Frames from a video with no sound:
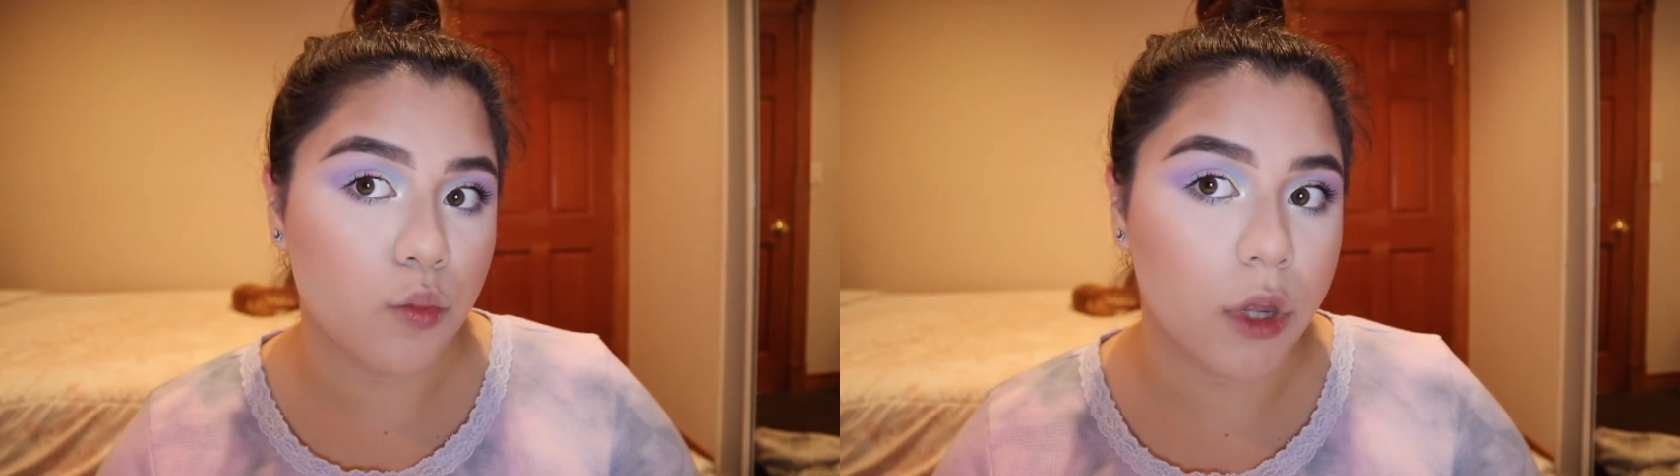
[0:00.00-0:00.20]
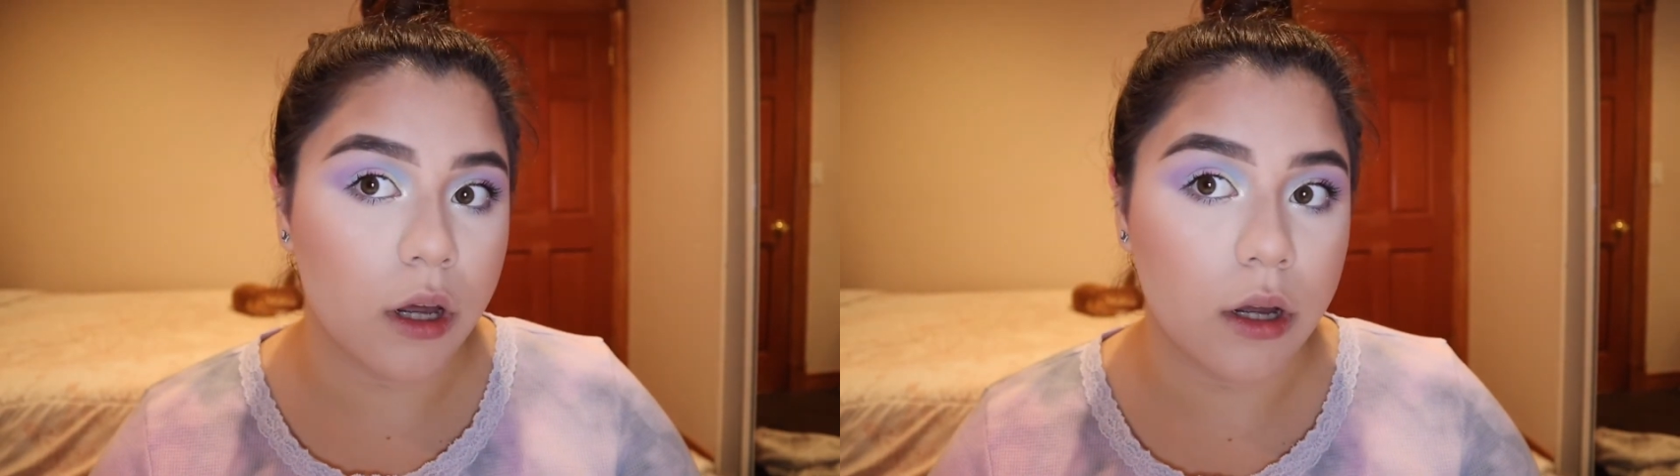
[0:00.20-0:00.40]

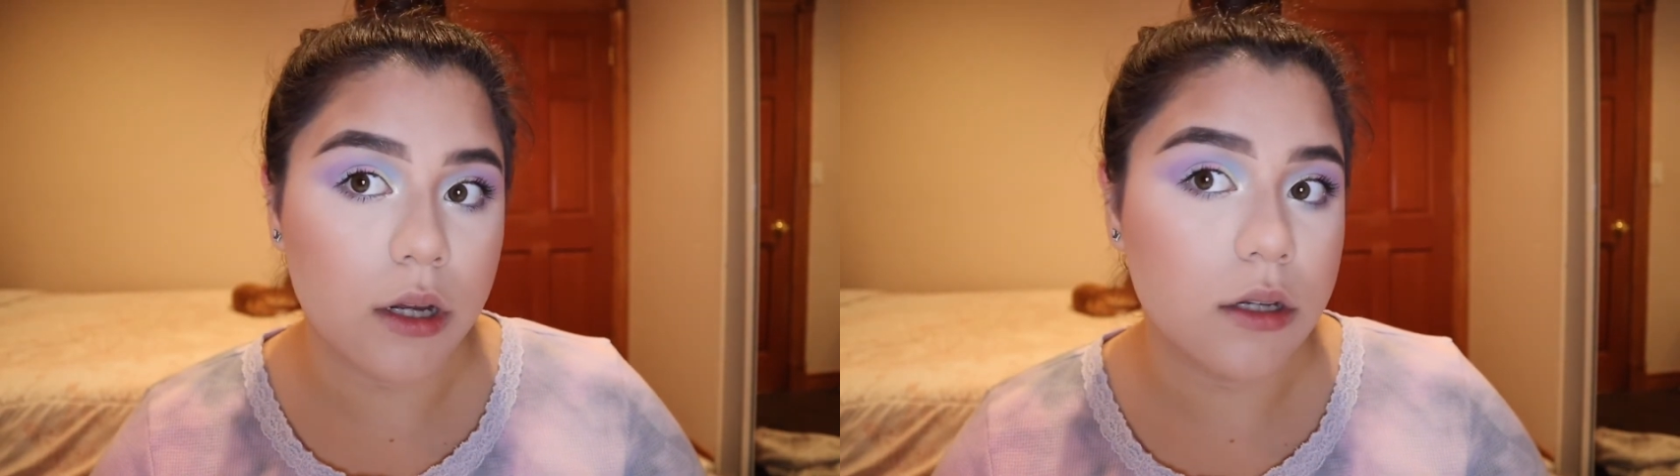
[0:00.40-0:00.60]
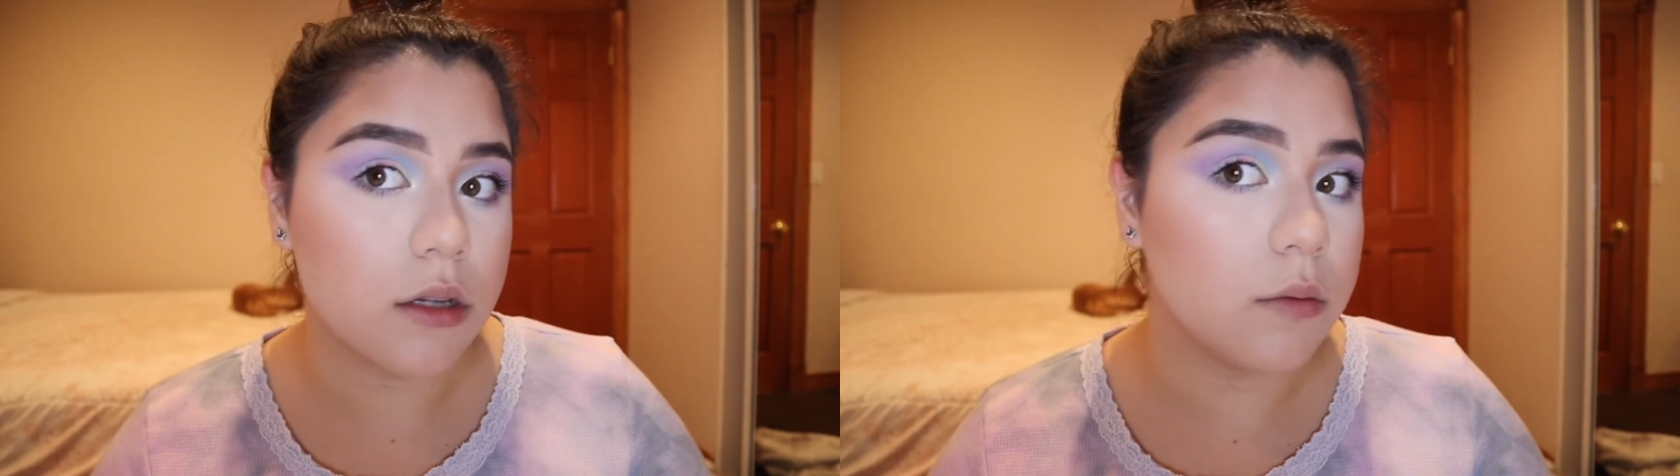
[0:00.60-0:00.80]

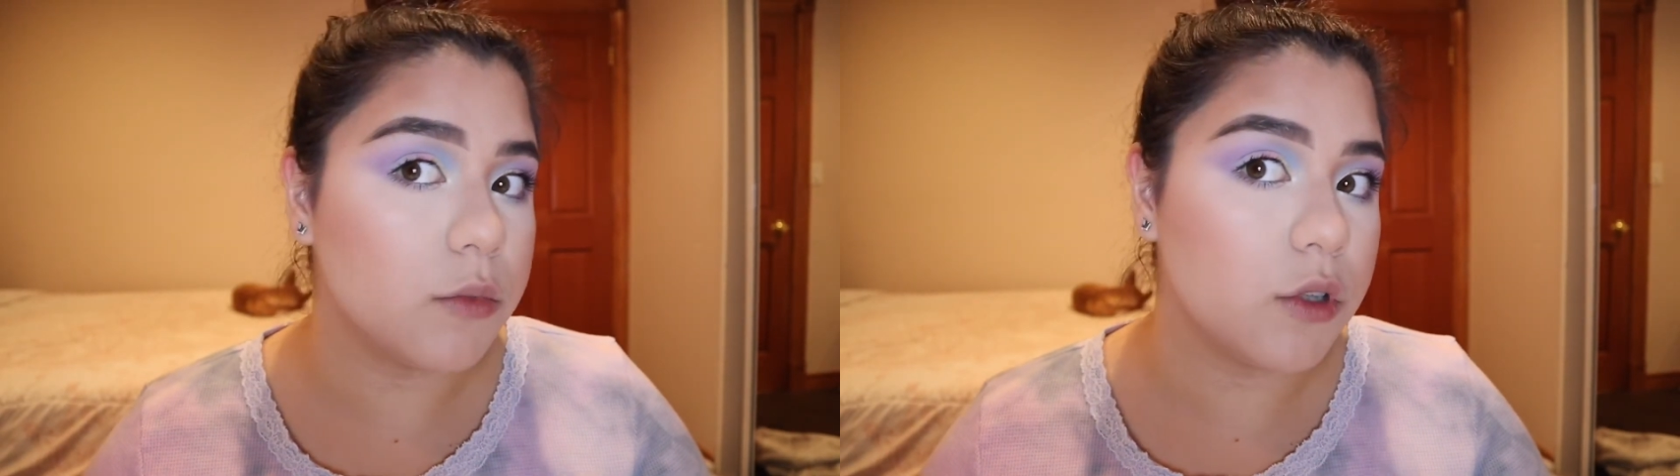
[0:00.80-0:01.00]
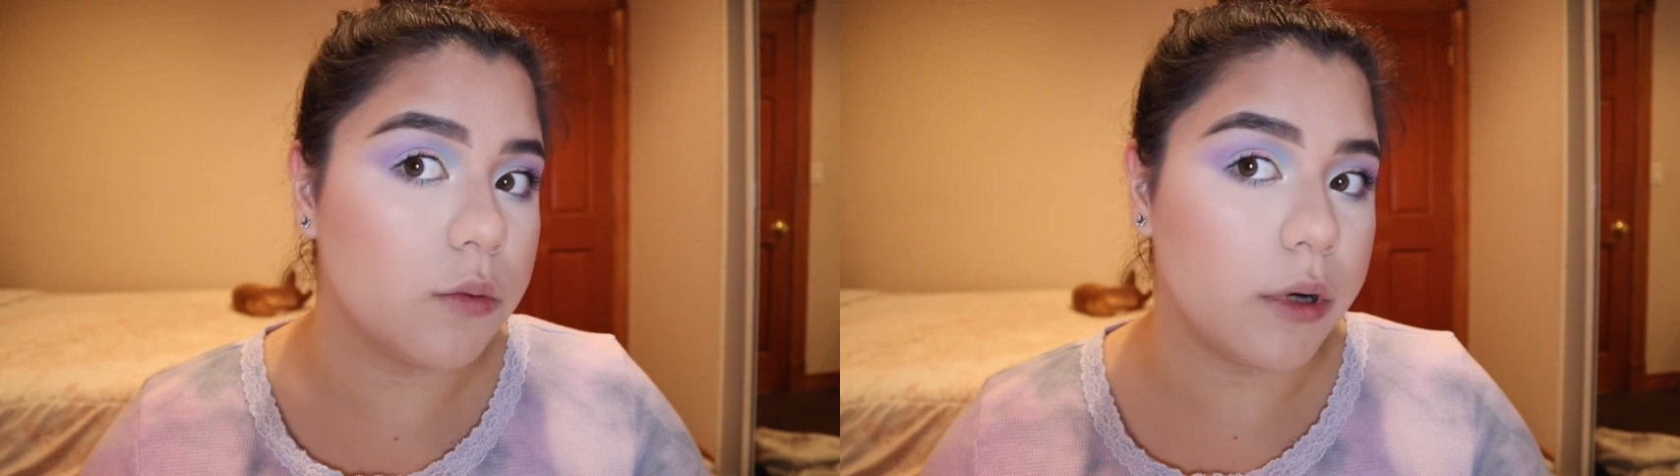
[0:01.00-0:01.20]
accustomed
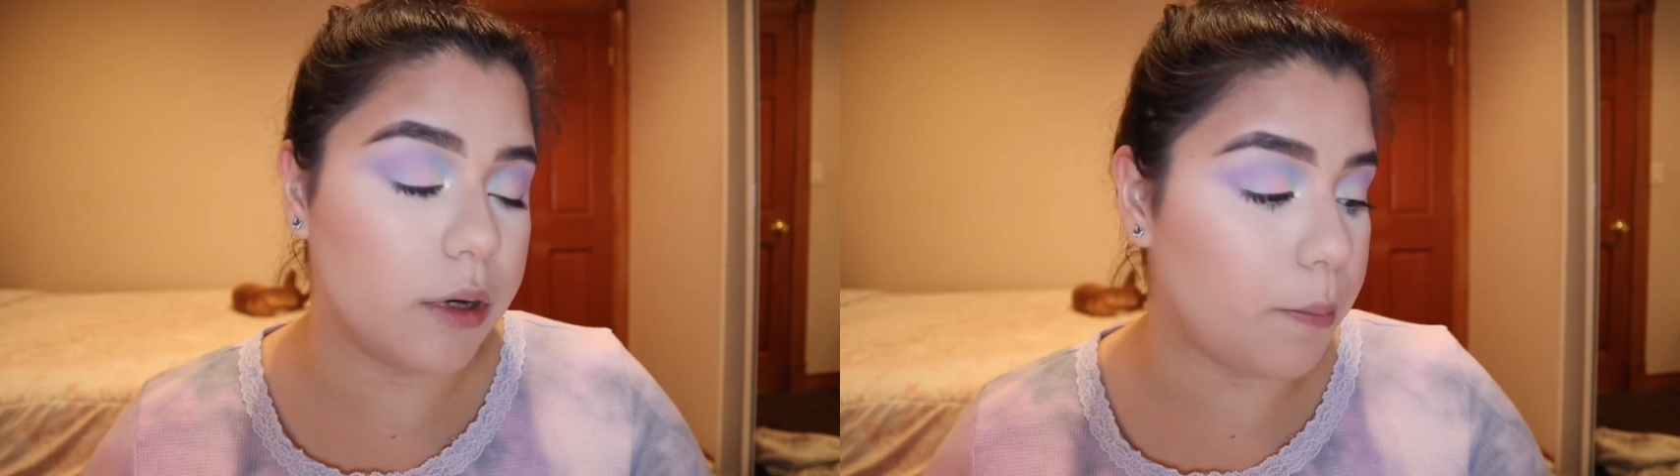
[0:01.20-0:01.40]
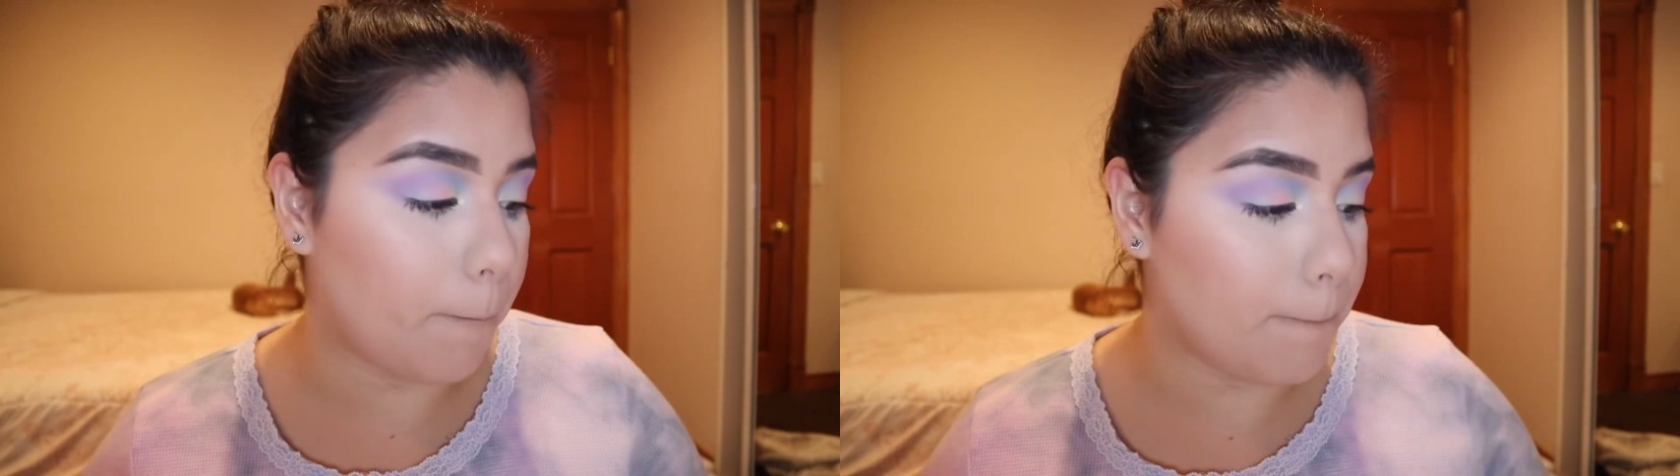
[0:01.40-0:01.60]
to
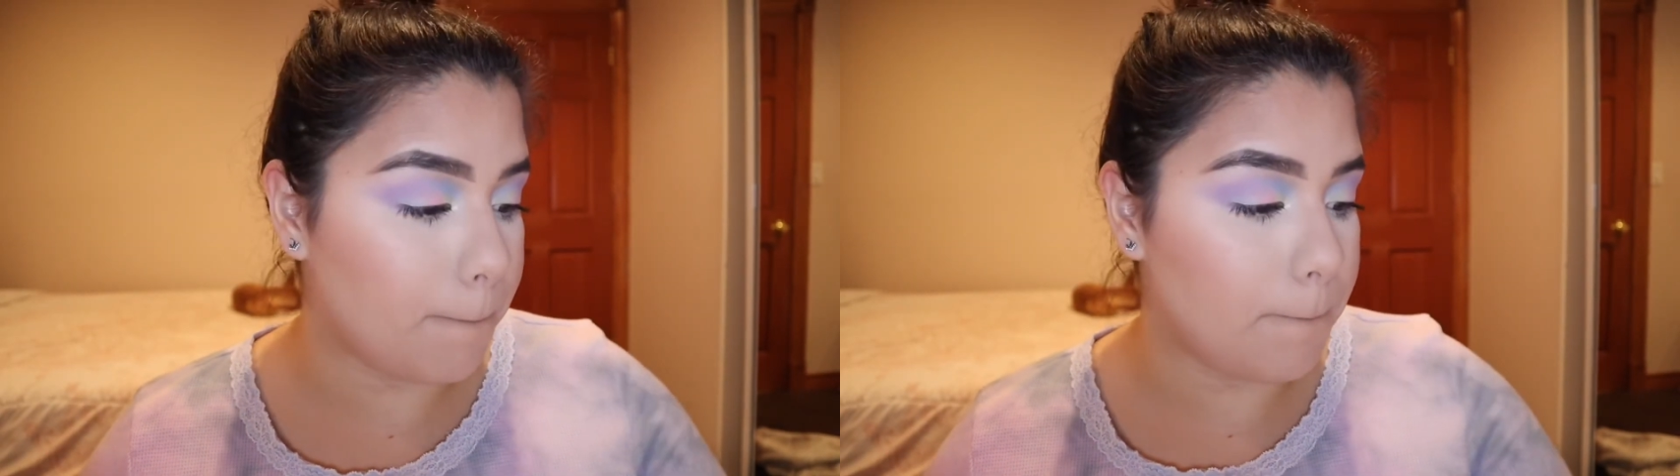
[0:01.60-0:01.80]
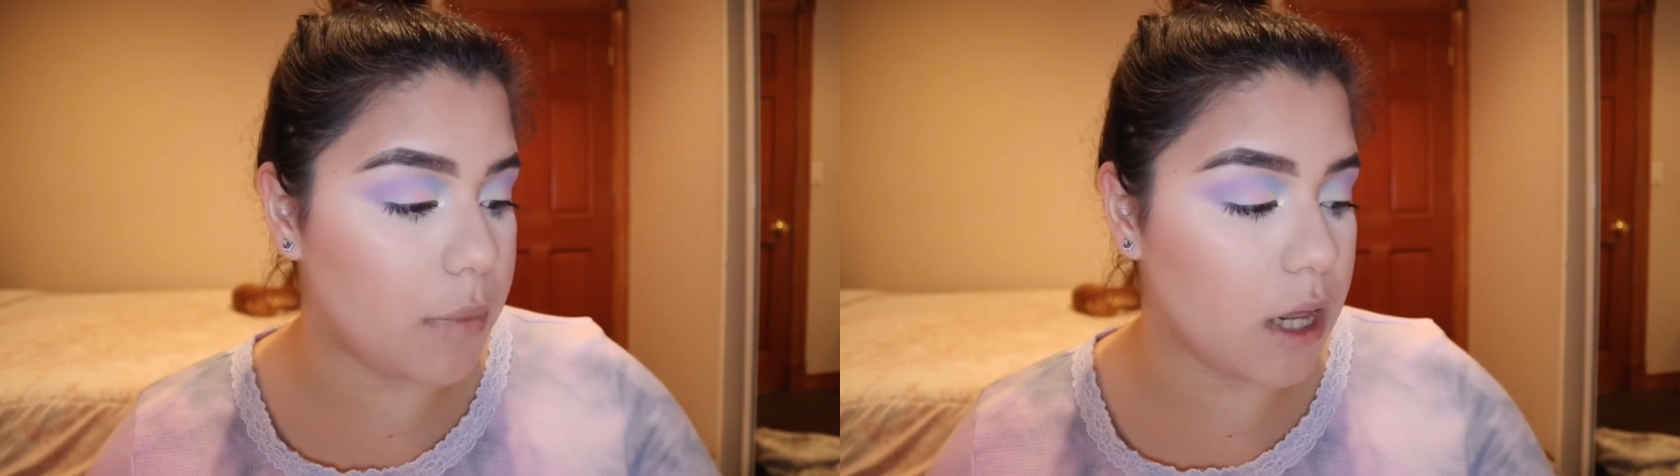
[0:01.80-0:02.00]
wearing
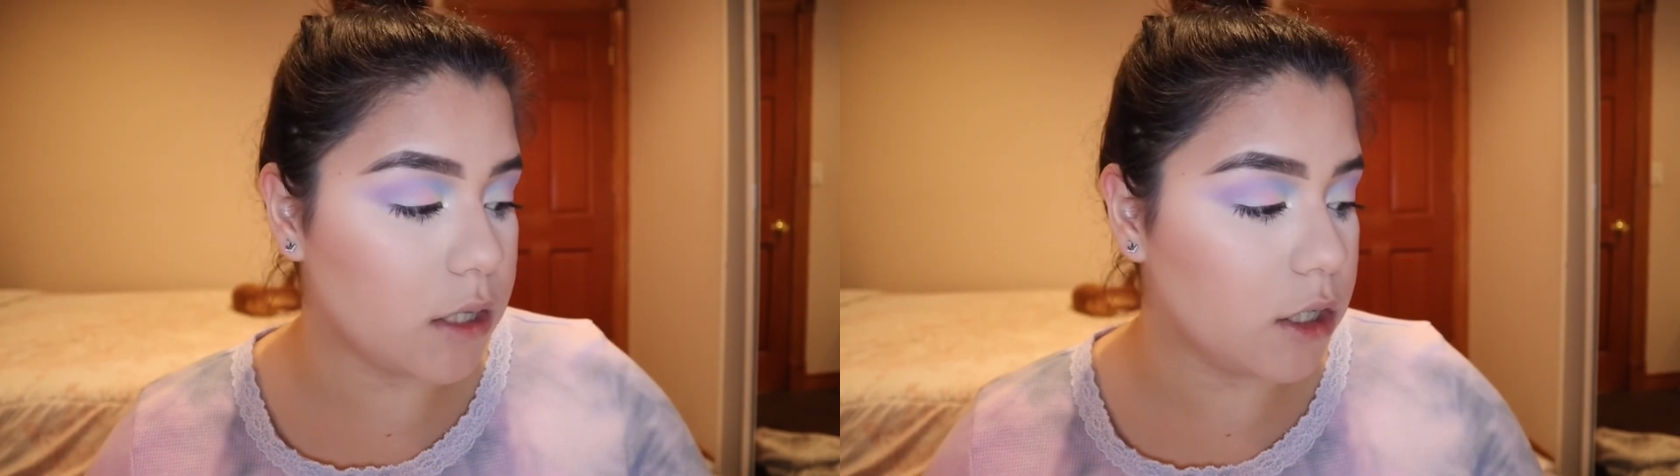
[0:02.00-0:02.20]
blush.